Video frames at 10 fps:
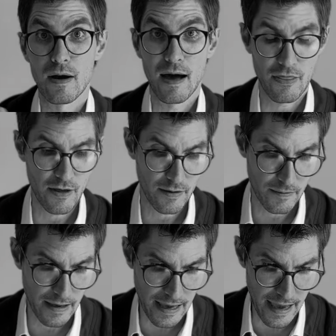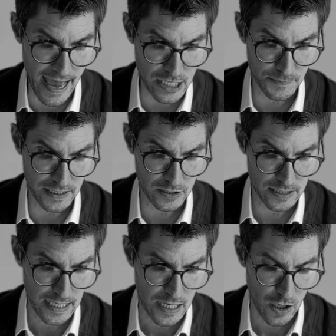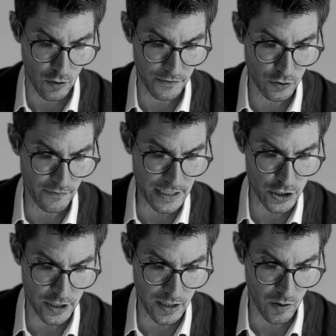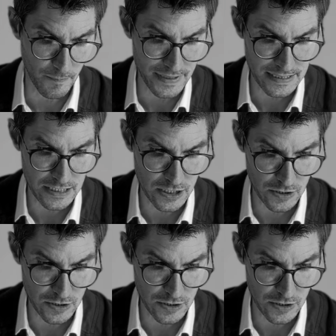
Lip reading: other aspects of innovation in our business.